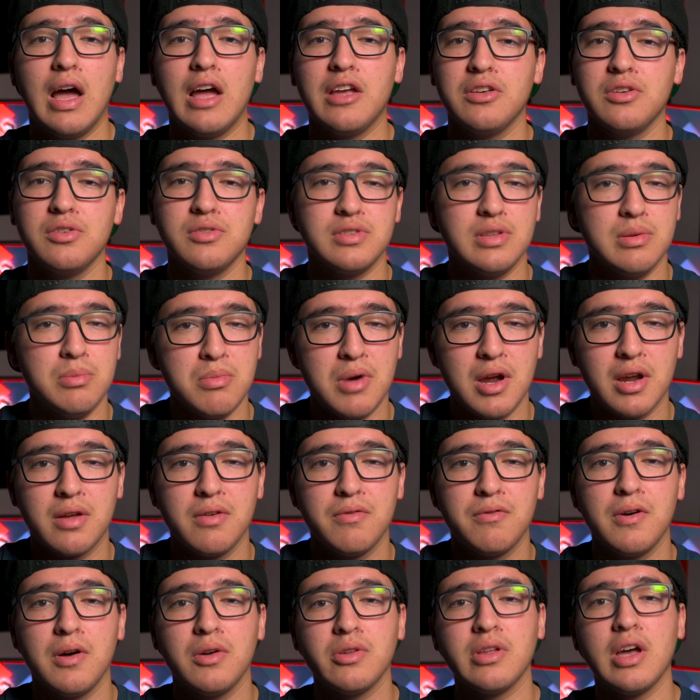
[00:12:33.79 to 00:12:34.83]
I use the
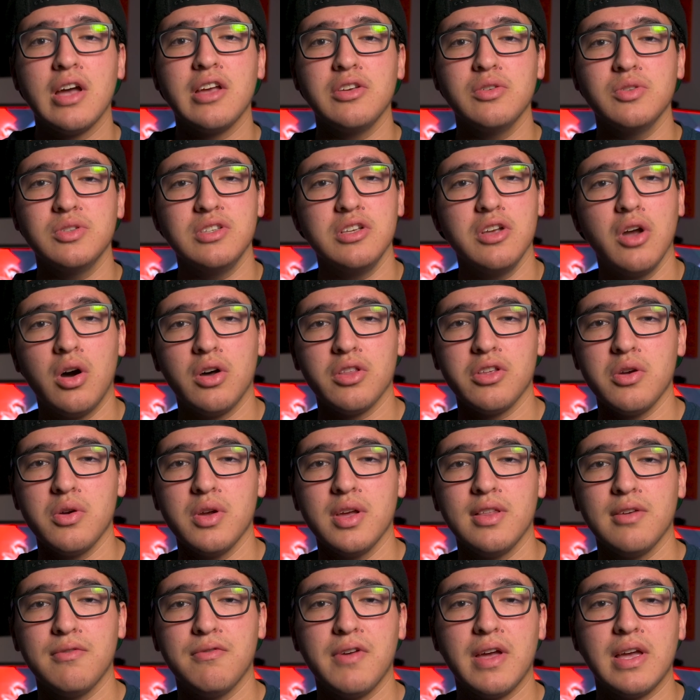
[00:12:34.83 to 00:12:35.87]
microphone, I use the audio
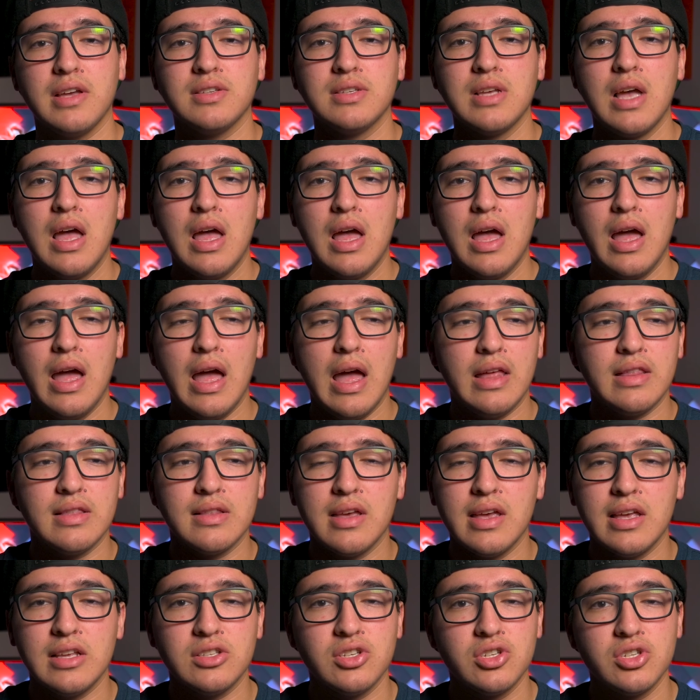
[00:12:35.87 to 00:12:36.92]
interface, and
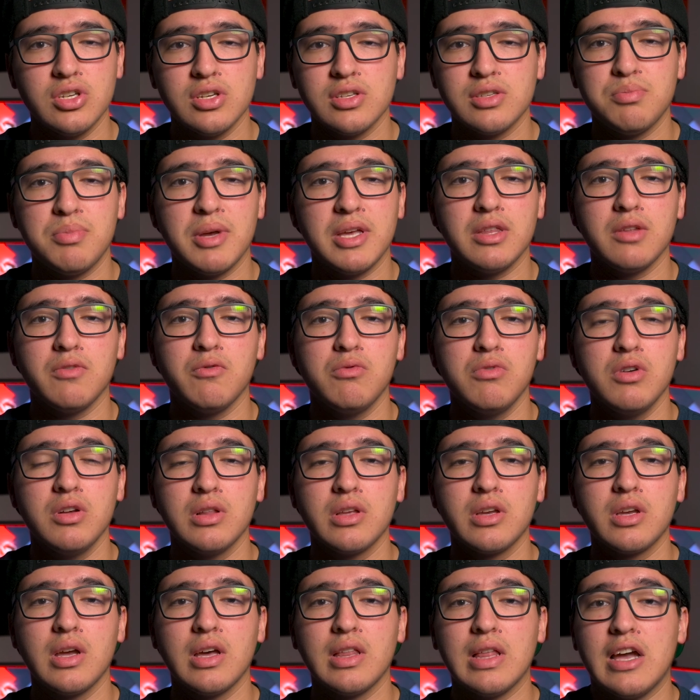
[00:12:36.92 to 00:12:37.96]
it's just been
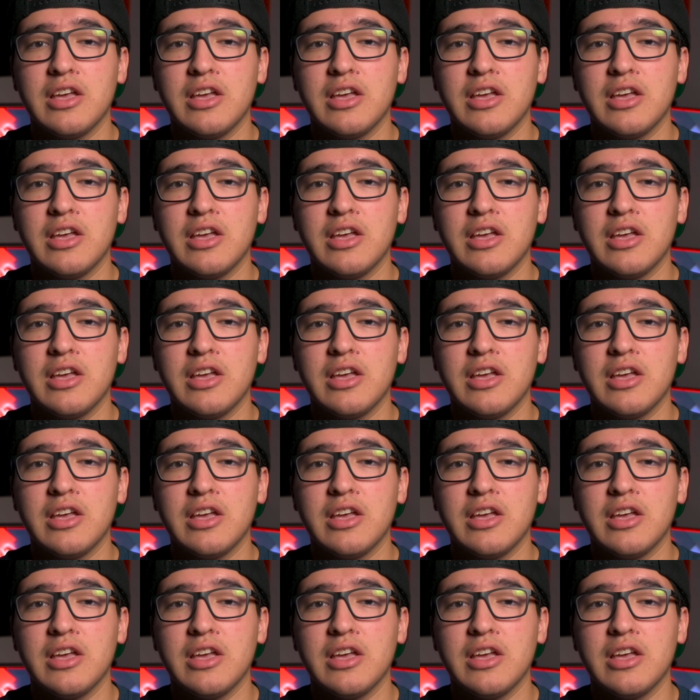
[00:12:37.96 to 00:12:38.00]
really good.